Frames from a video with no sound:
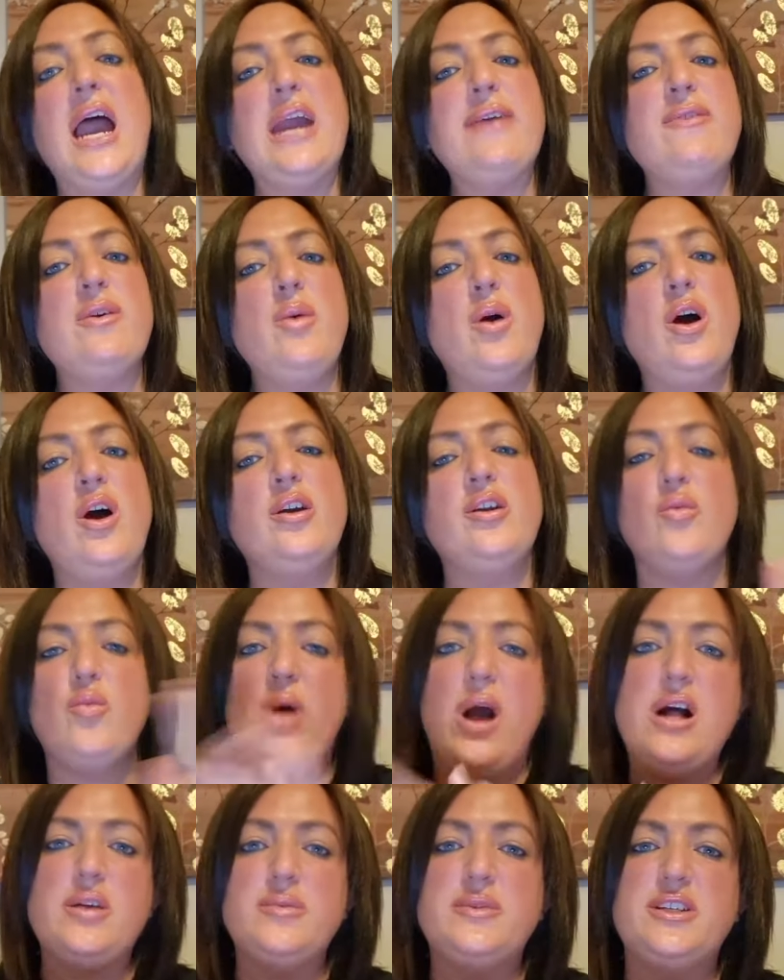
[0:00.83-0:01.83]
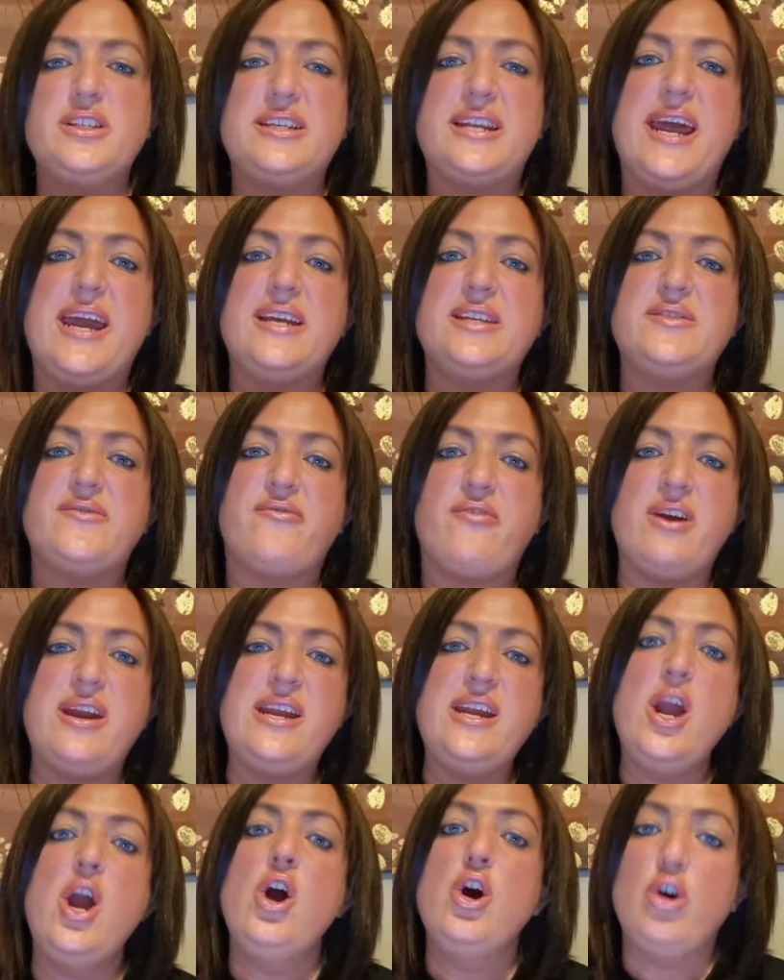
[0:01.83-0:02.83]
everyone, welcome to today's
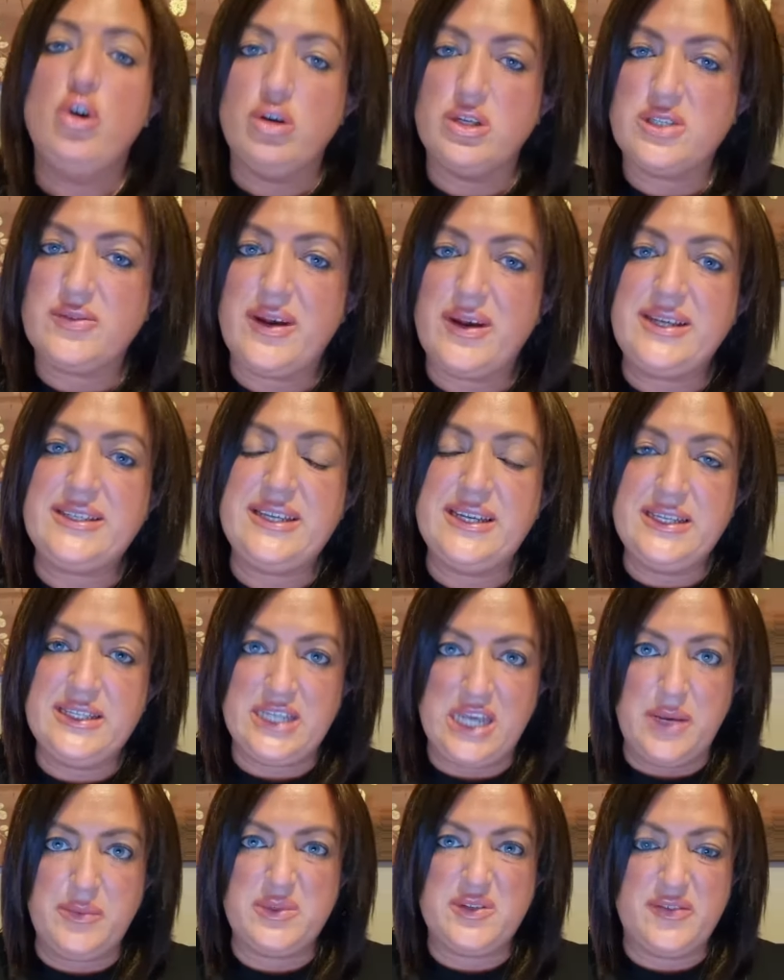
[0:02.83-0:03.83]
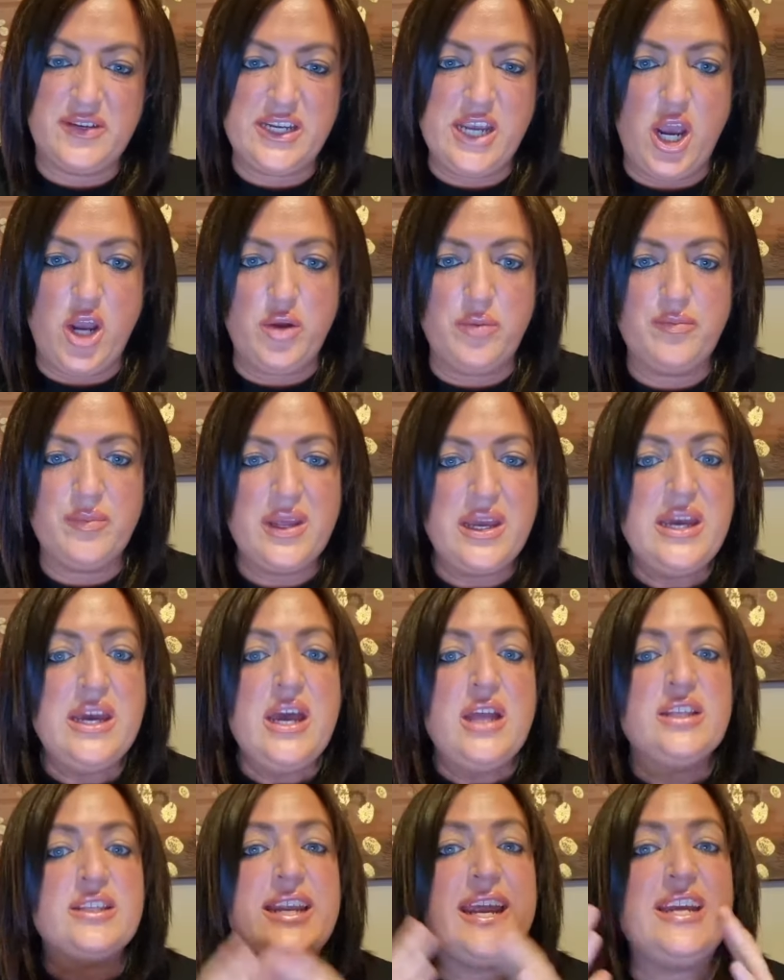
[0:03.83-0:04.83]
free horse racing tips video.
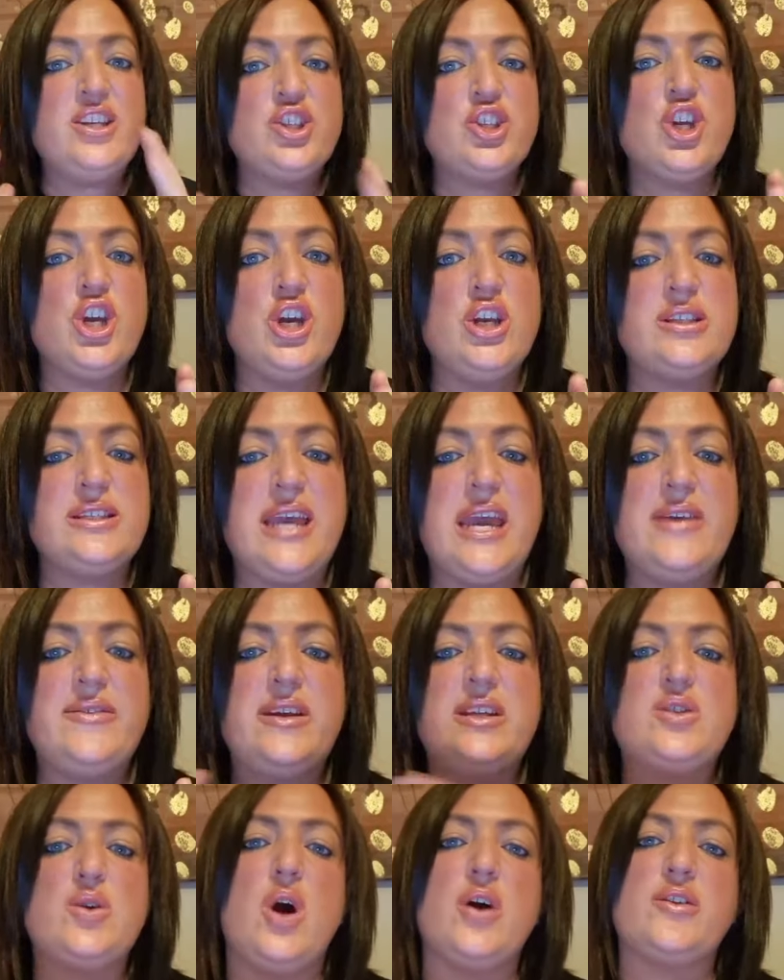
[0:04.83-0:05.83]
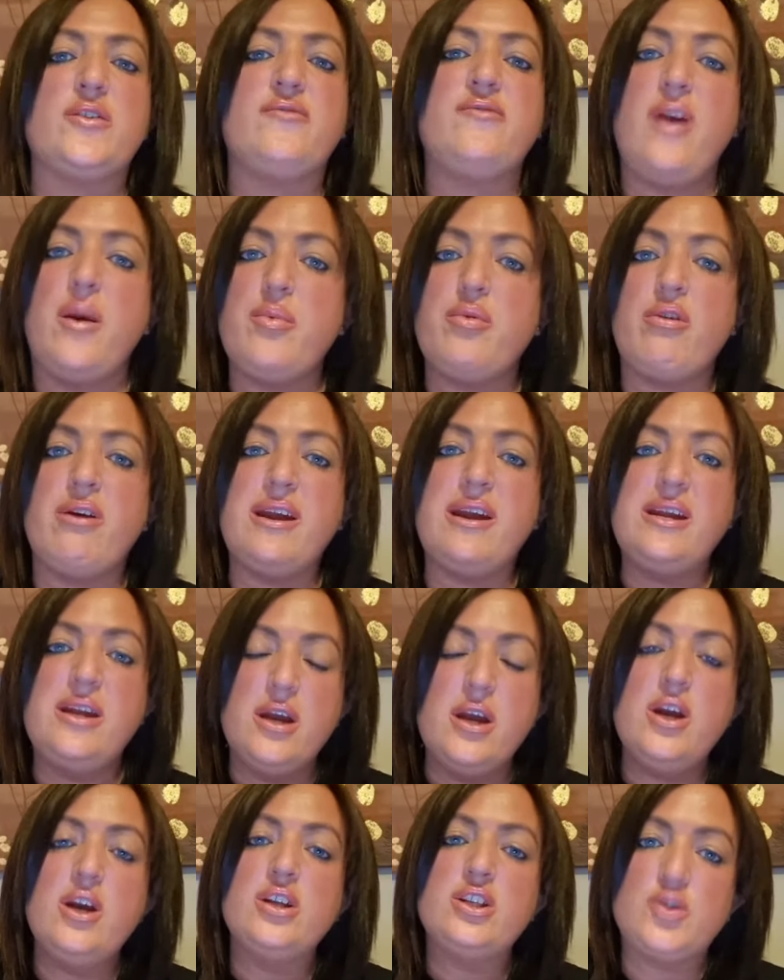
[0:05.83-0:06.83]
Today is Tuesday the 12th of February
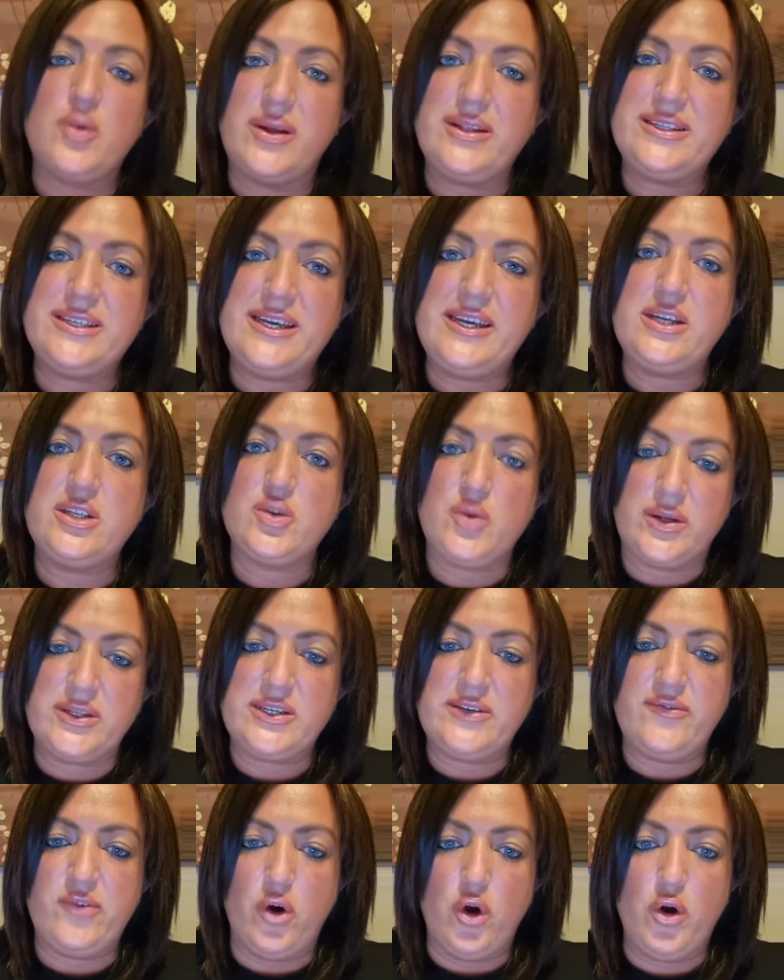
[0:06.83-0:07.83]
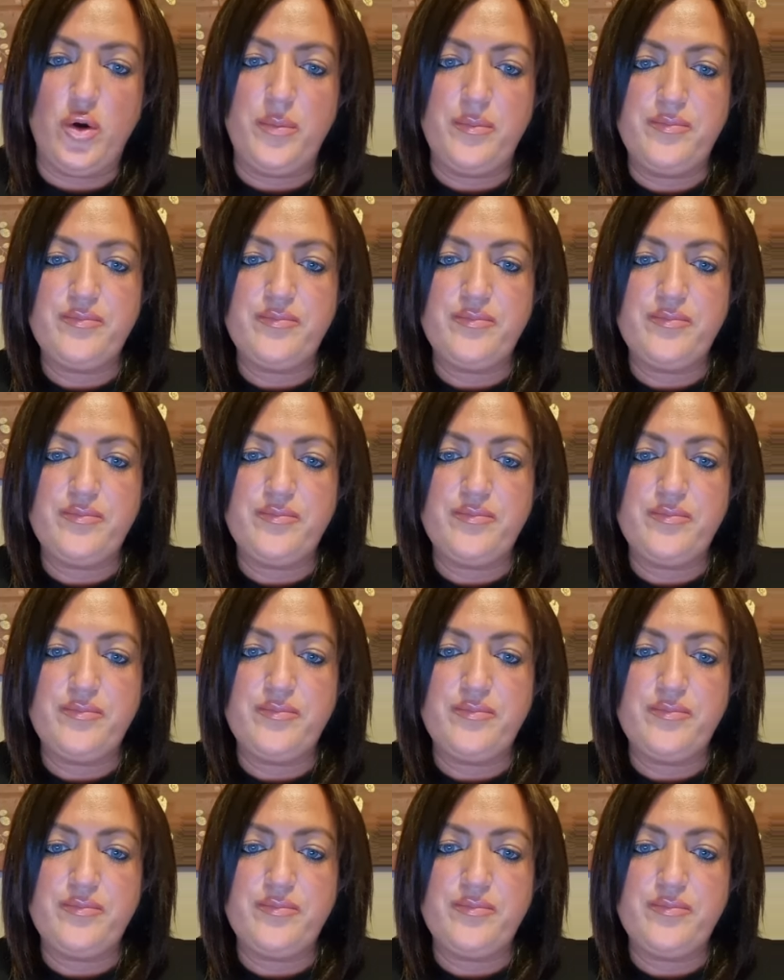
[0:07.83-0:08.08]
2024.